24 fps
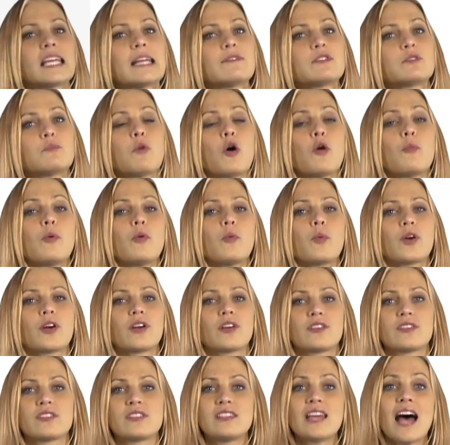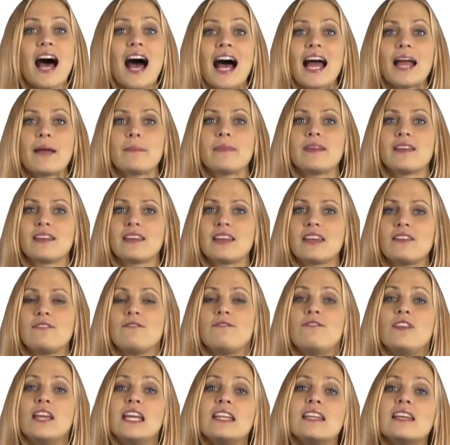saves mobile workers time,
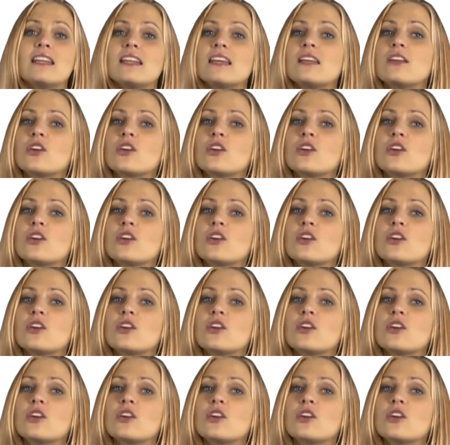convenient